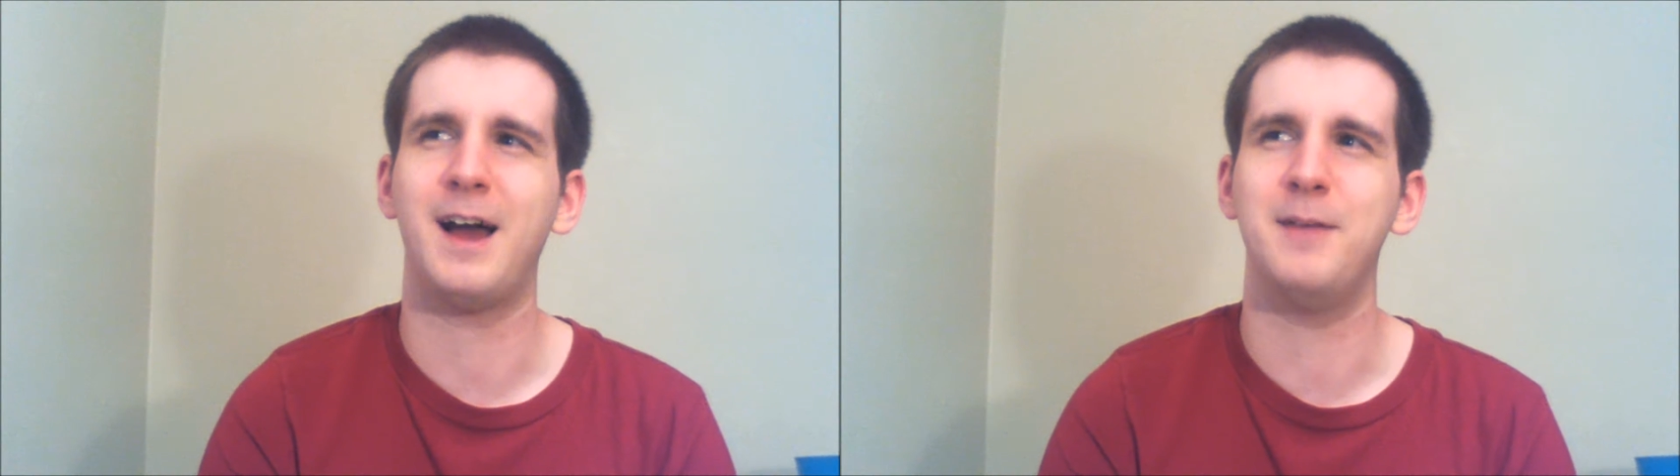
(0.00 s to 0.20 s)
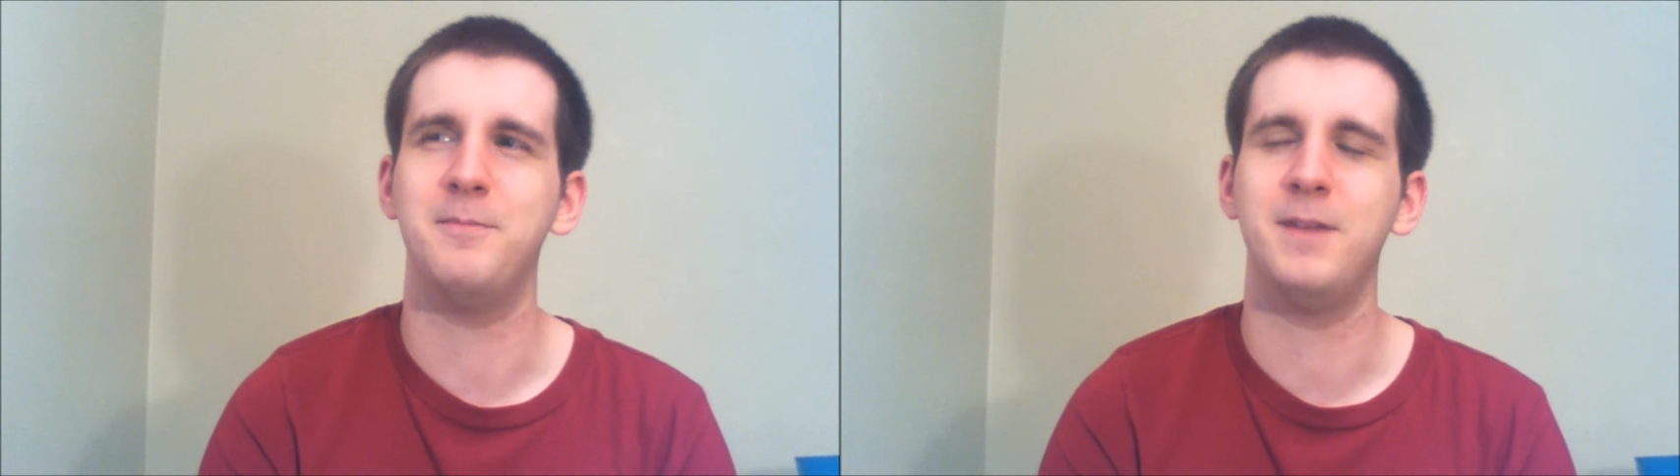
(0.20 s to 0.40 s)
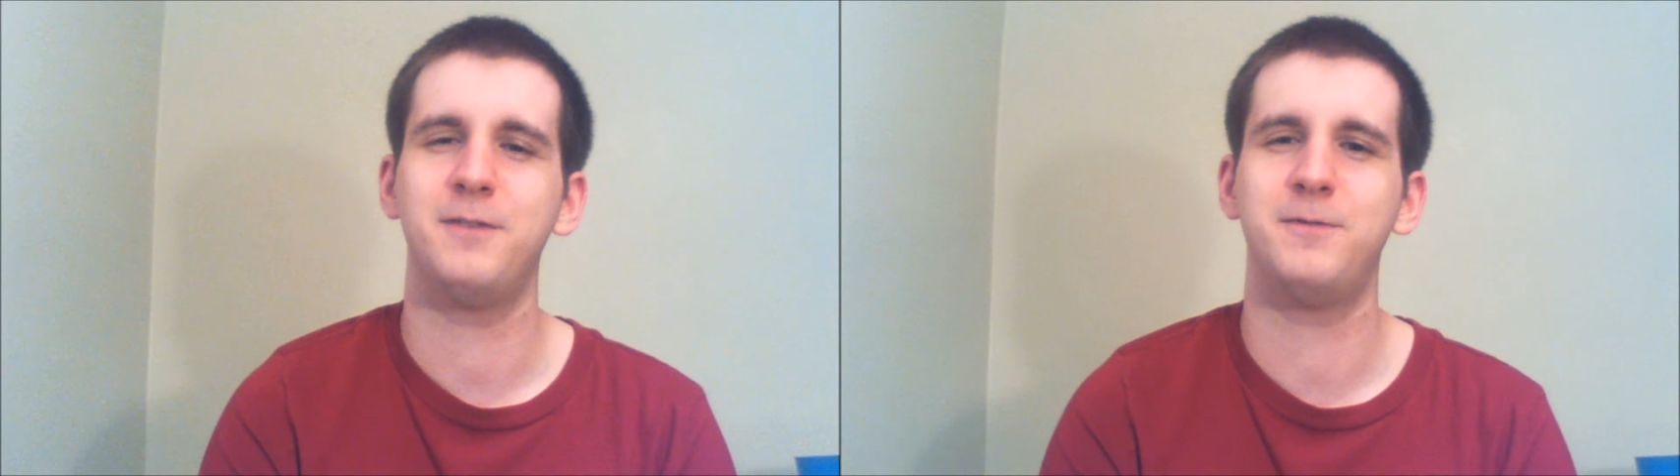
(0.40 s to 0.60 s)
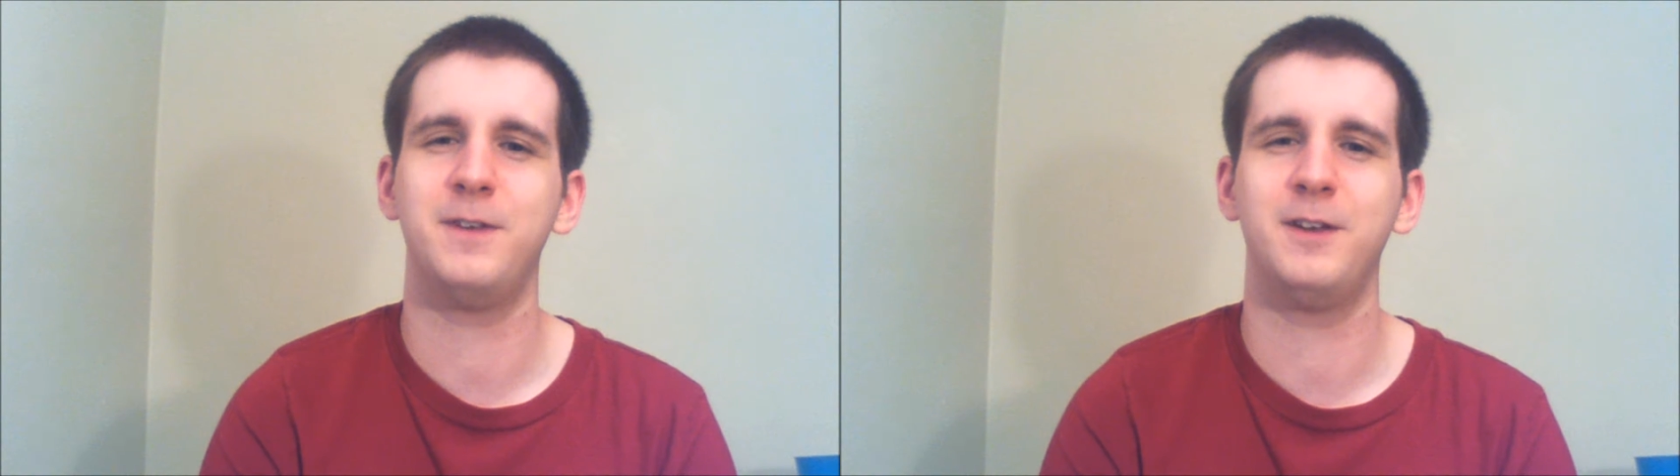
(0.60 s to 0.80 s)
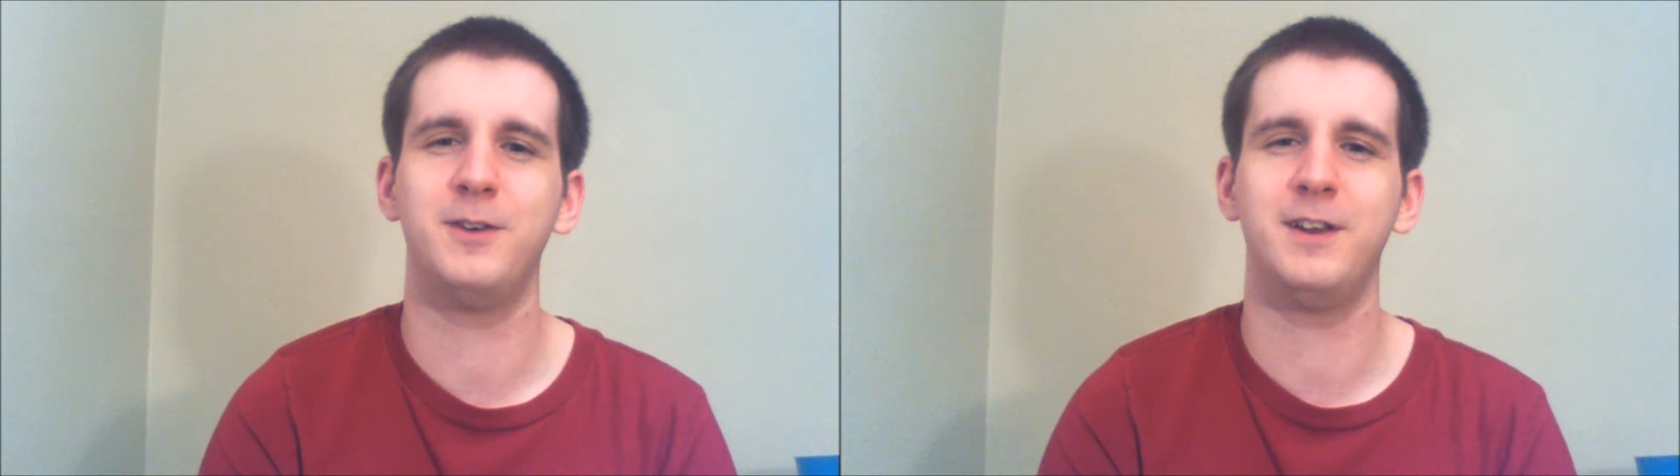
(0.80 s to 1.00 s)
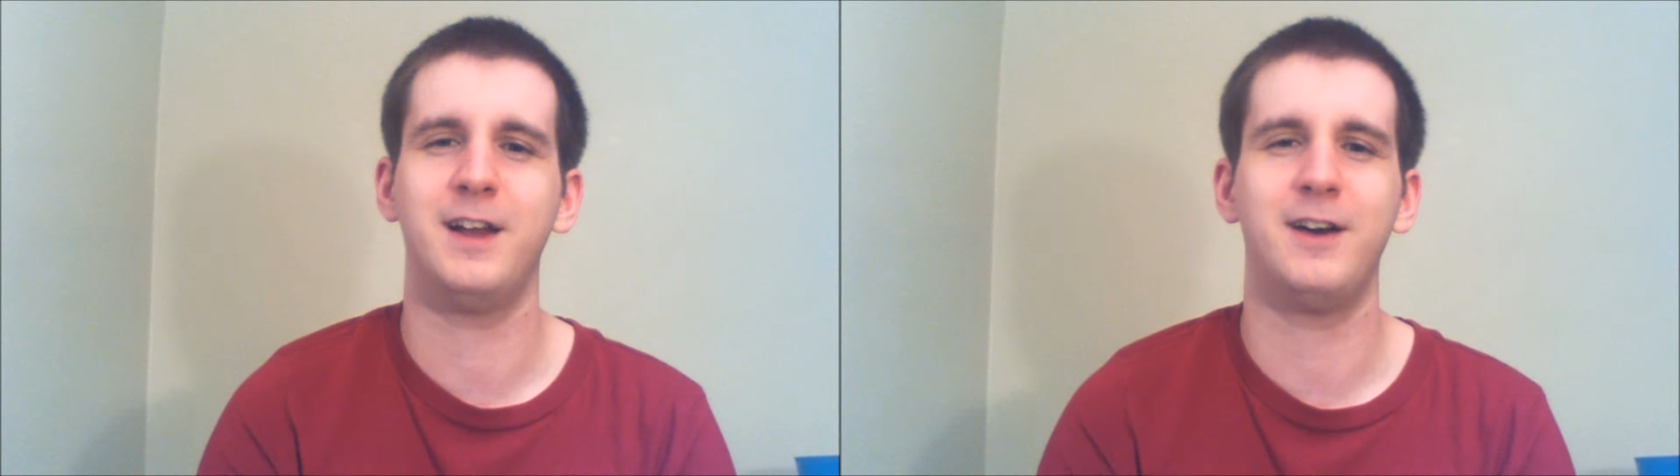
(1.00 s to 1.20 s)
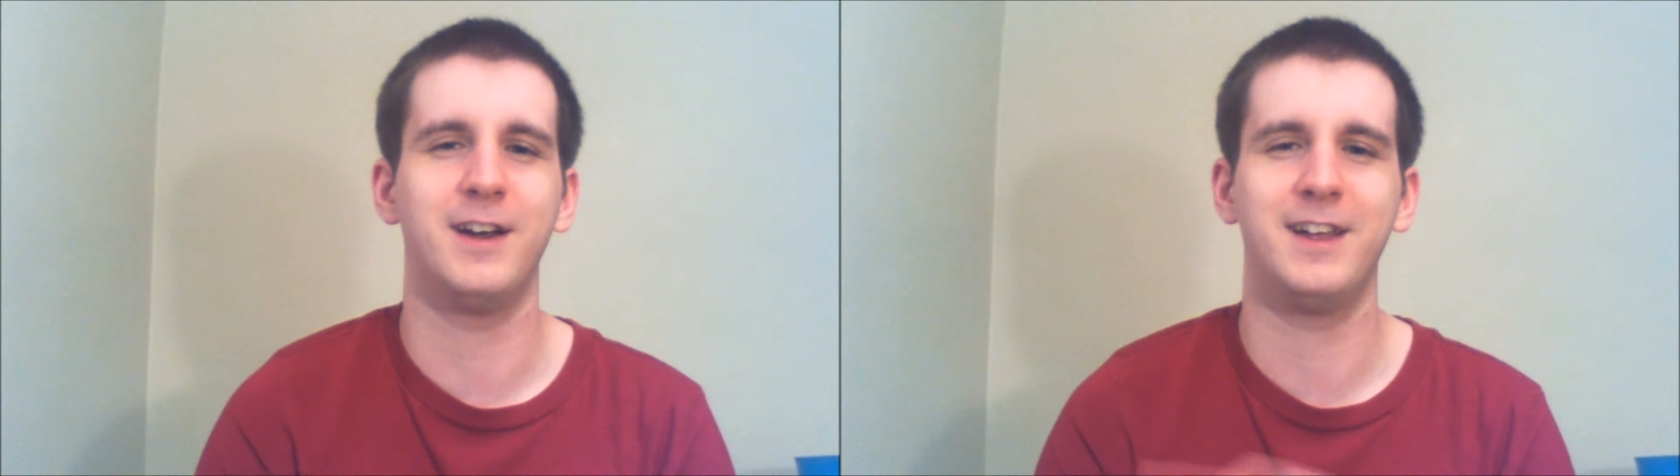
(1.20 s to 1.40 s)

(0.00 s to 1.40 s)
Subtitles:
I may have figured it out.